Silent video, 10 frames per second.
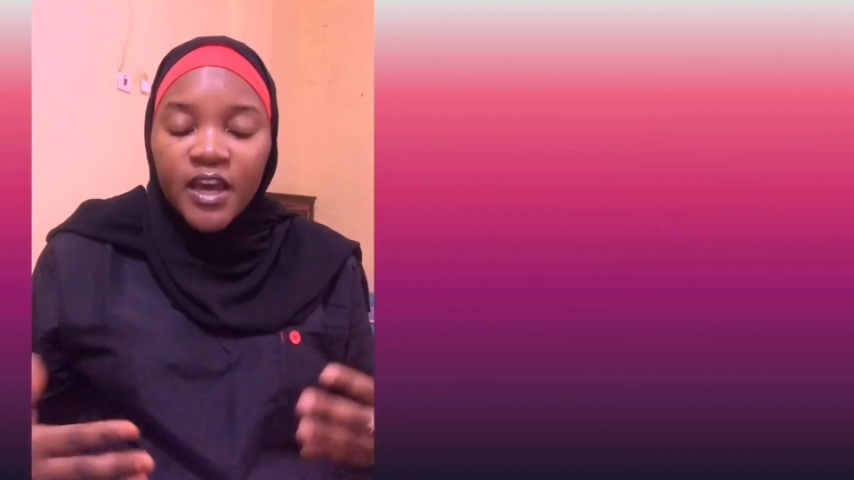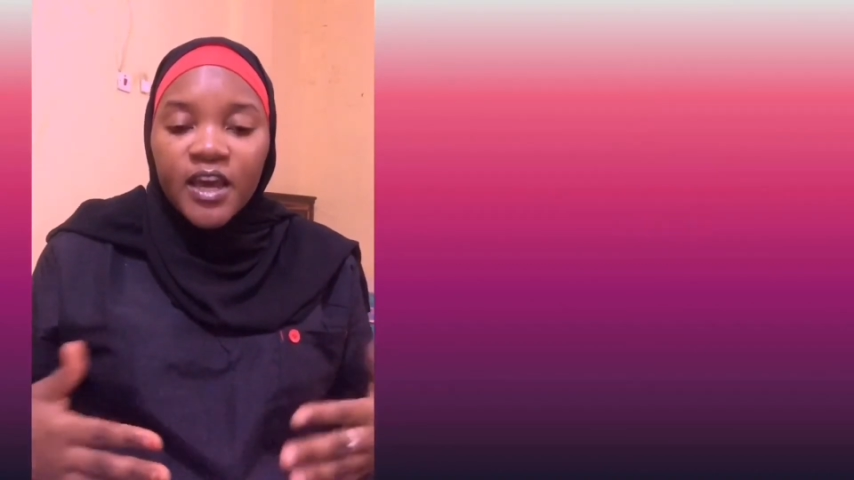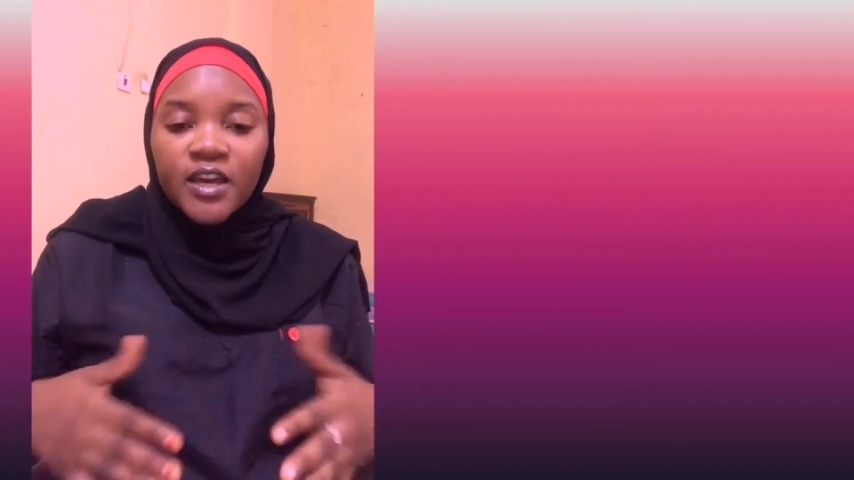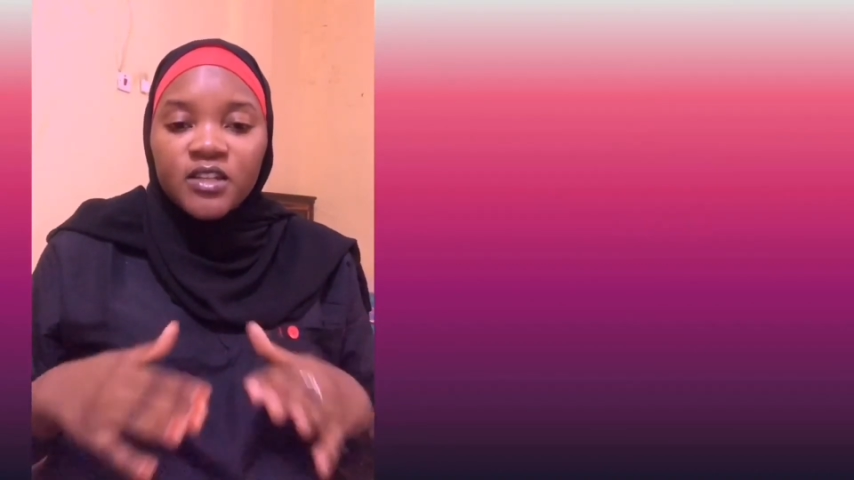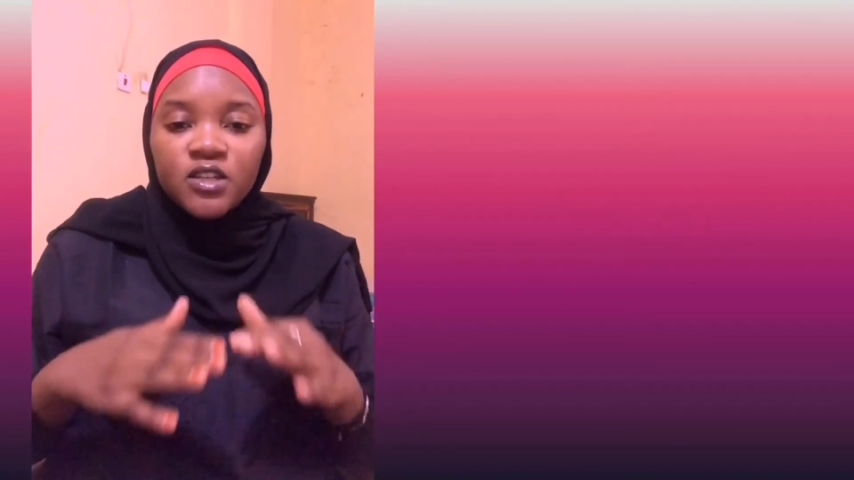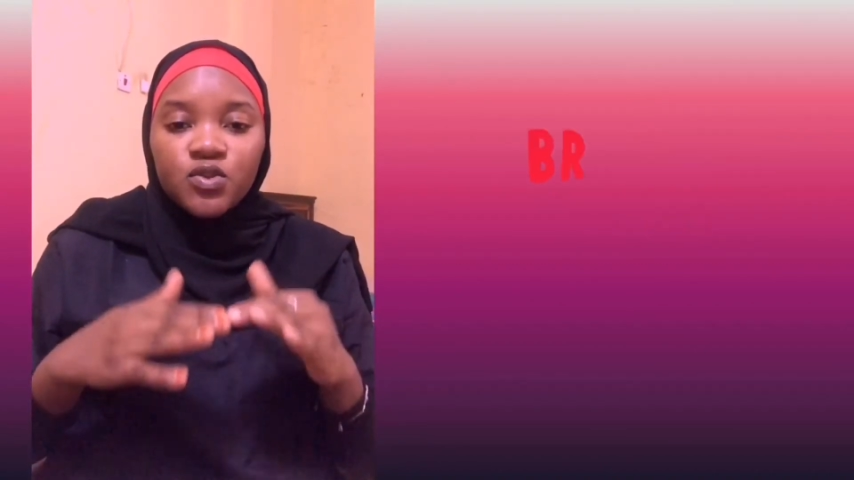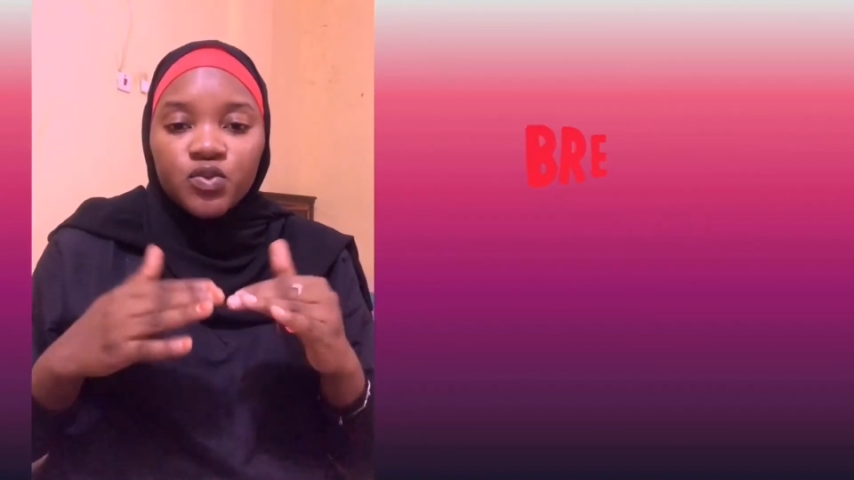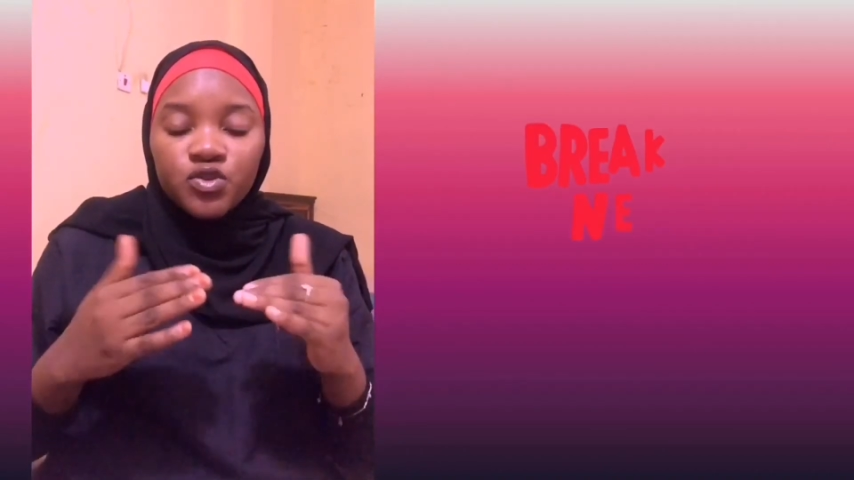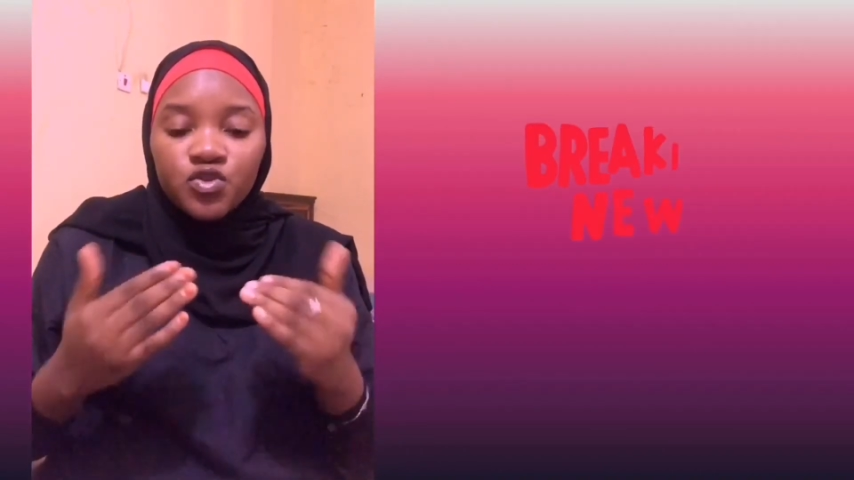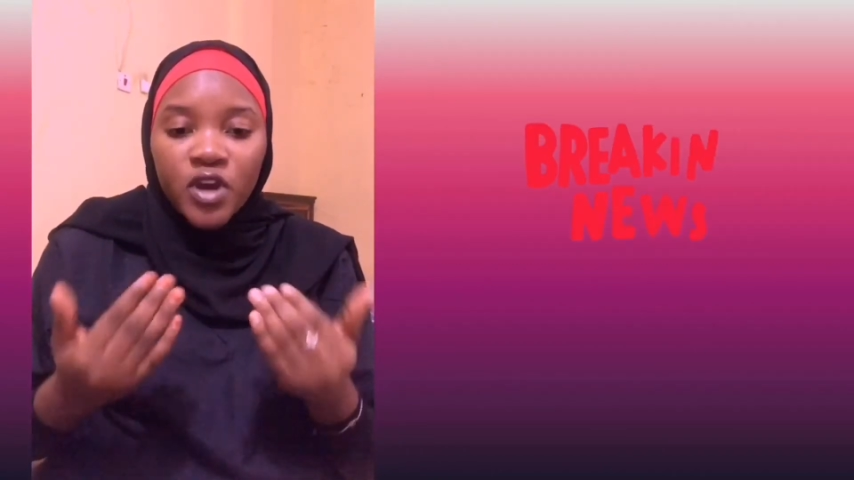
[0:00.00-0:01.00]
and it
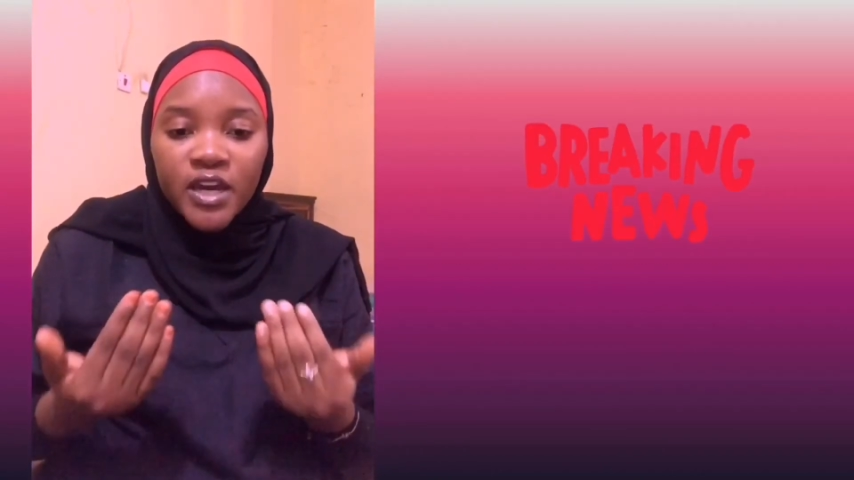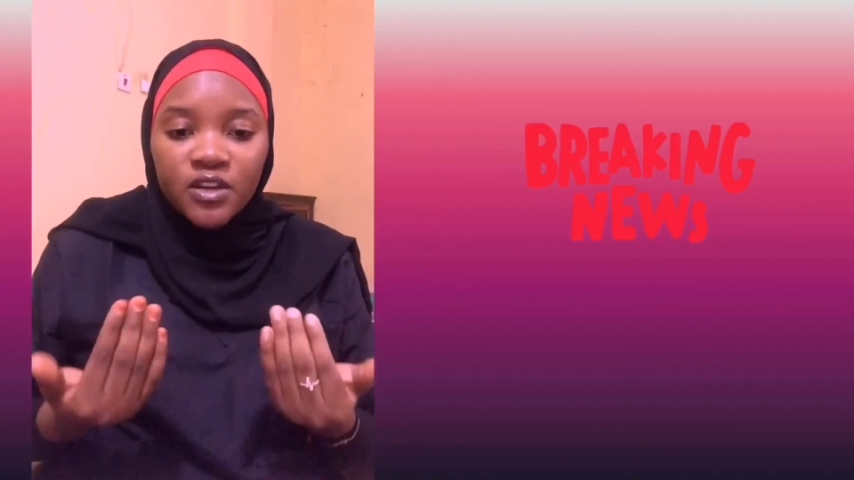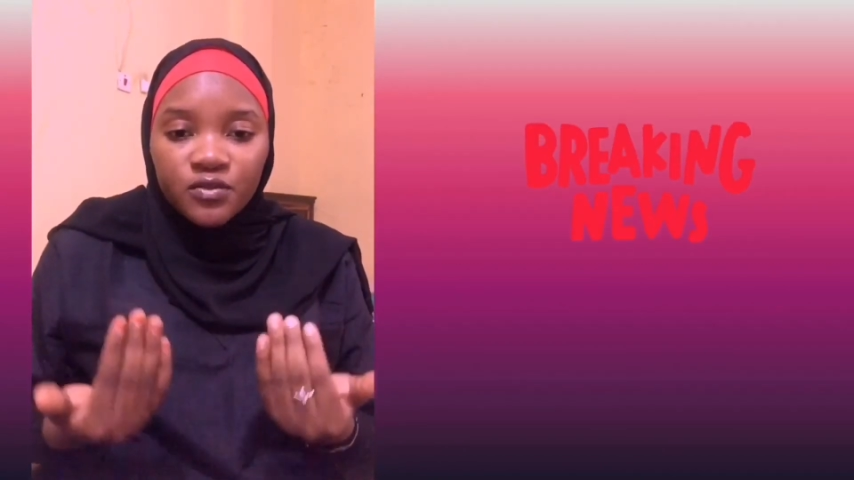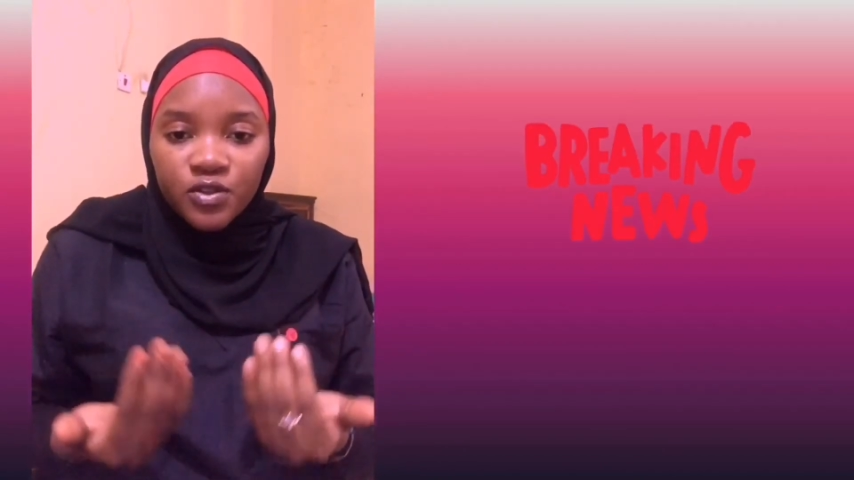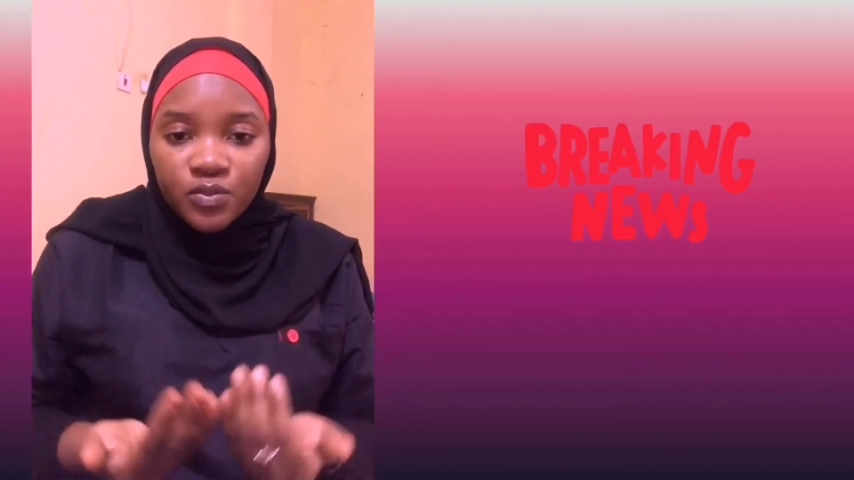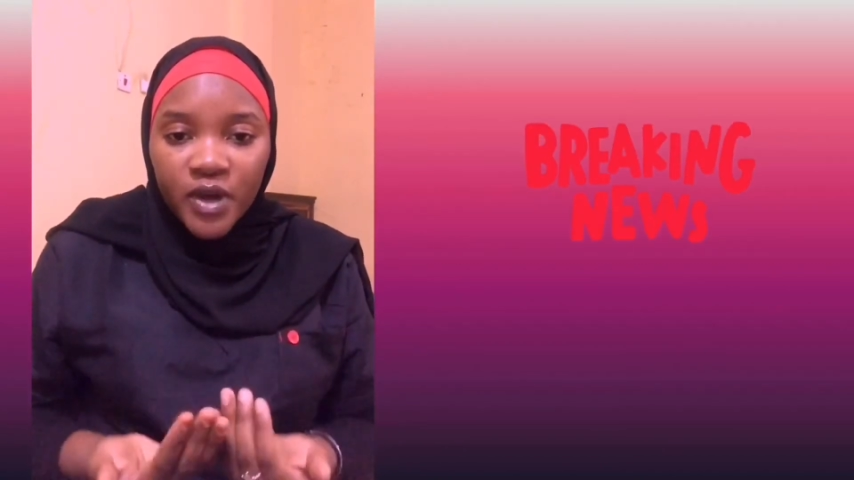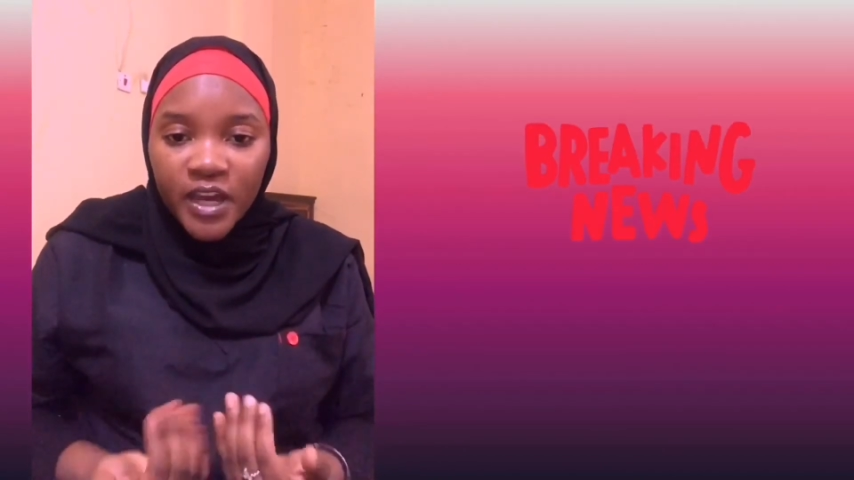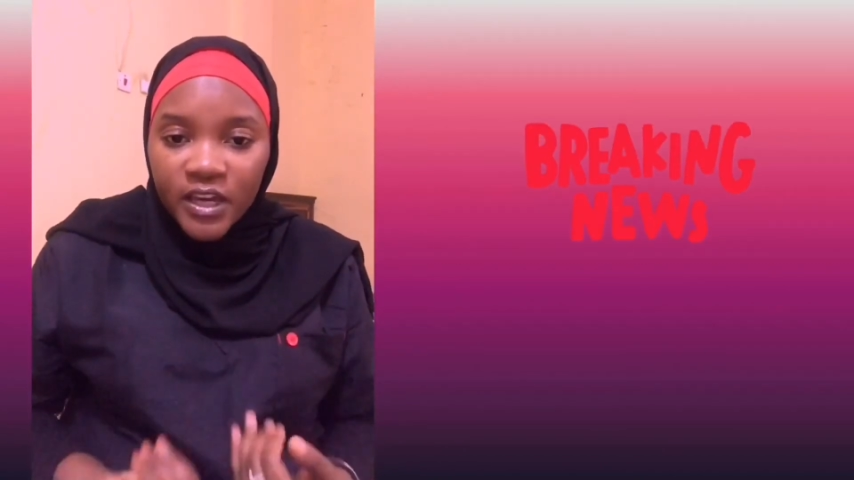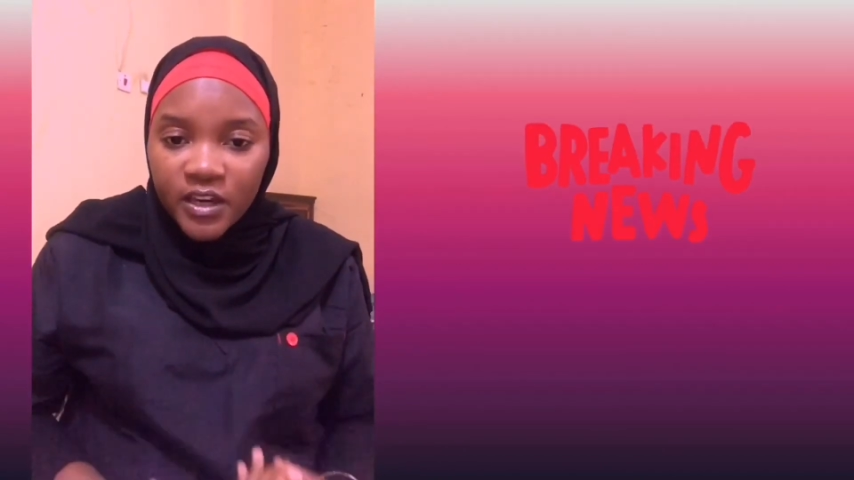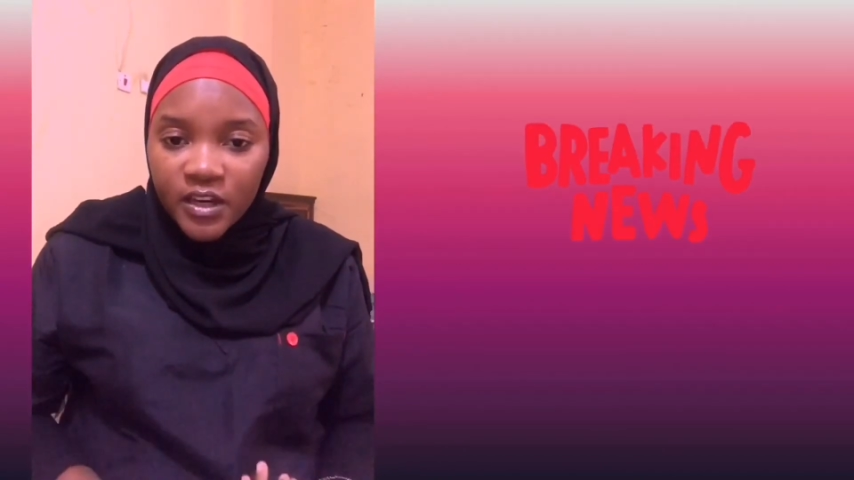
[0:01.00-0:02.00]
will dry the vulva
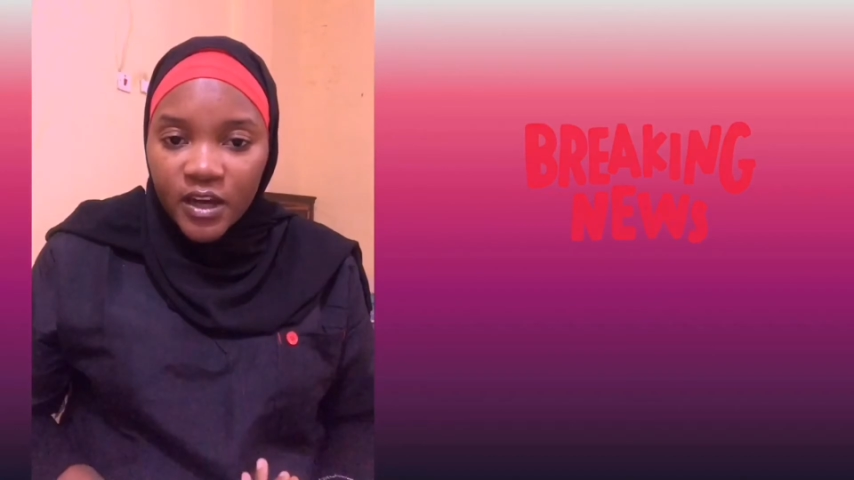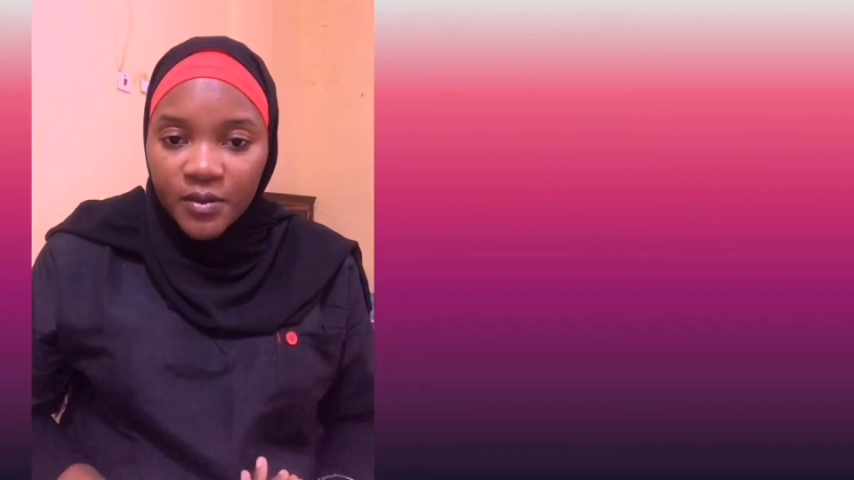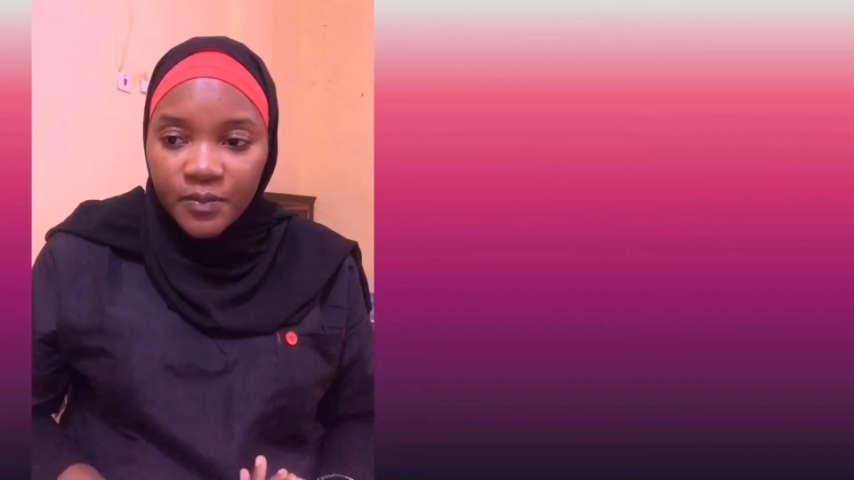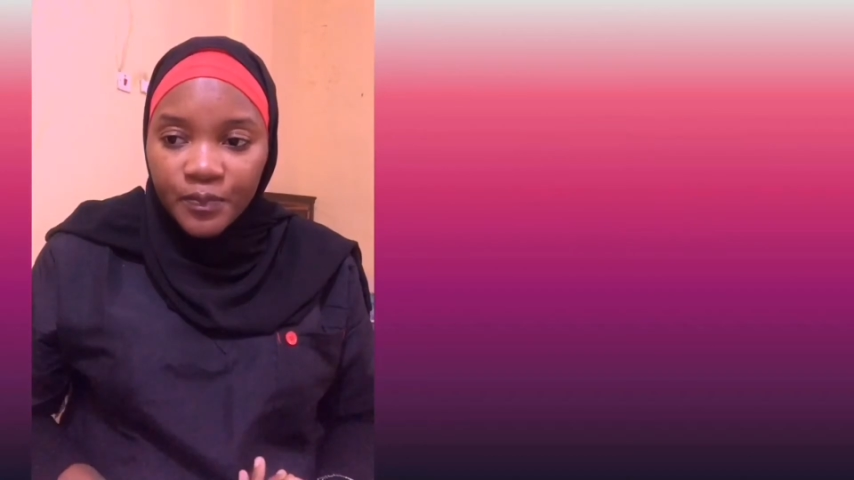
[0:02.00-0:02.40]
area.